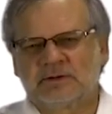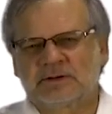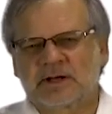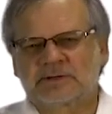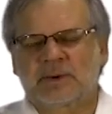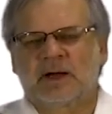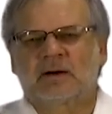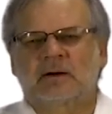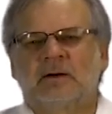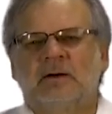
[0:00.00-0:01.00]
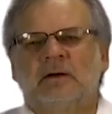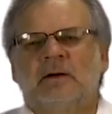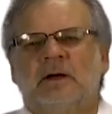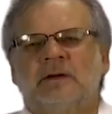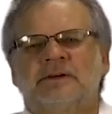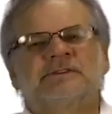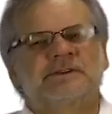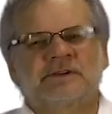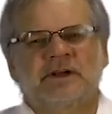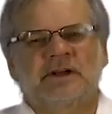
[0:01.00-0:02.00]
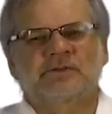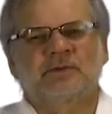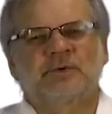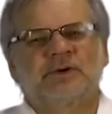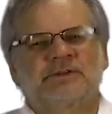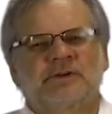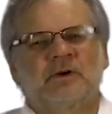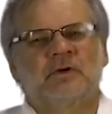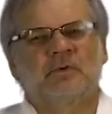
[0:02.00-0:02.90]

the taxpayer. And this is a natural person